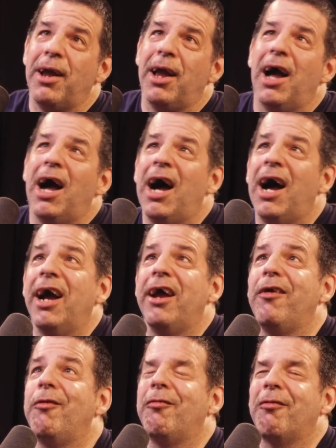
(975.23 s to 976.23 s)

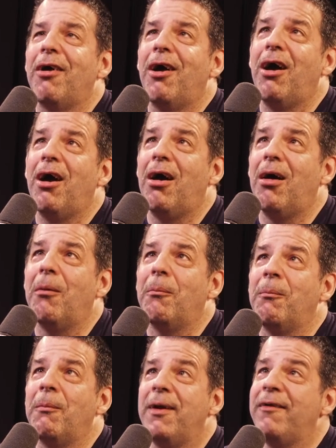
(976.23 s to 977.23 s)
Highs um,
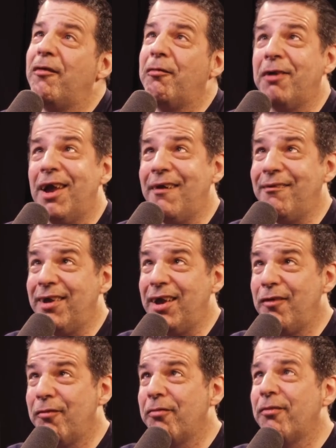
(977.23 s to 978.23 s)
in the
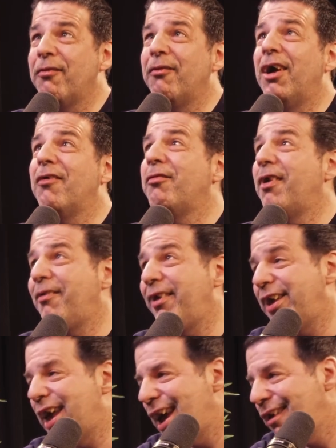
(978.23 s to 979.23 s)
seventies, like
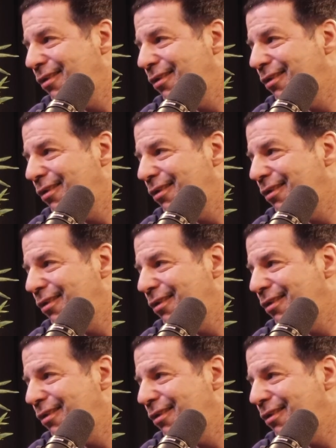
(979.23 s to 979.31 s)
seventy-eight